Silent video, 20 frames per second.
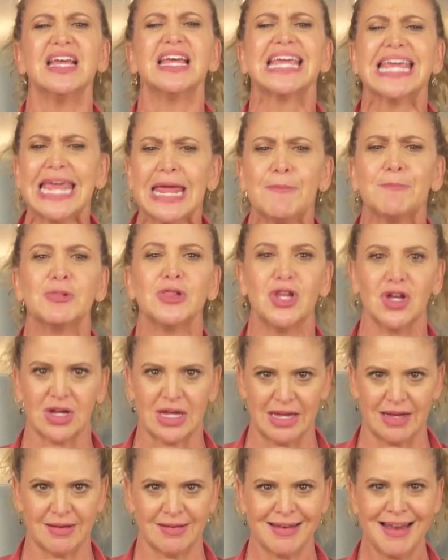keep
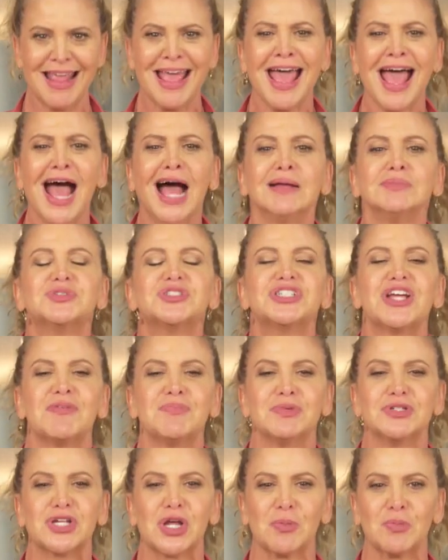looking. I'm
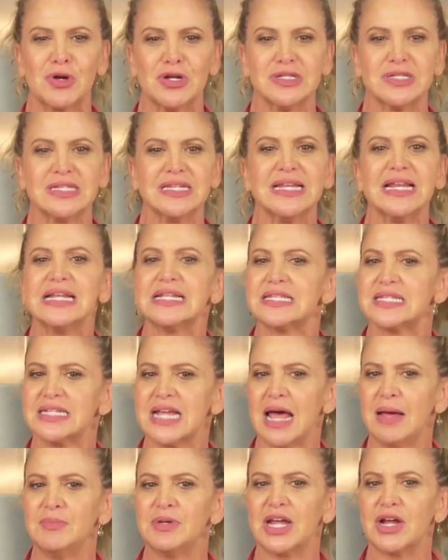Chef Michelle Bernstein. It's
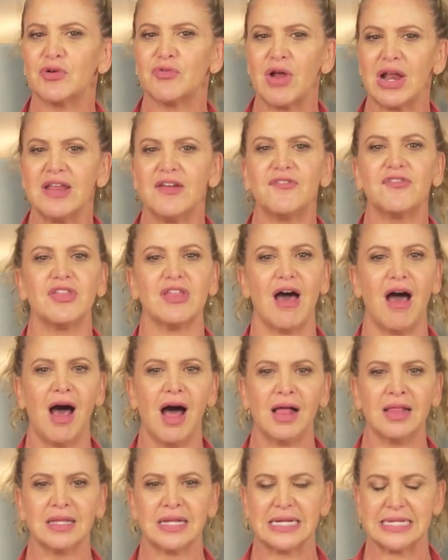time to get ready for the
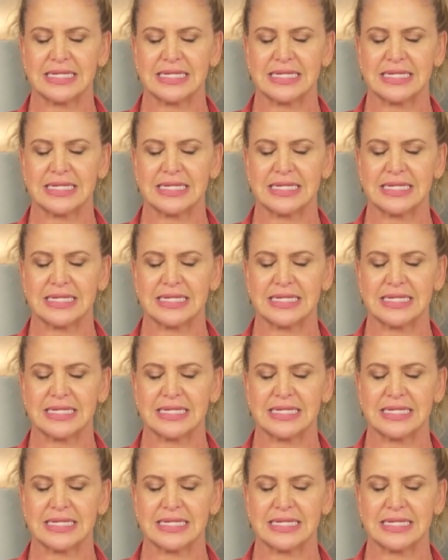holiday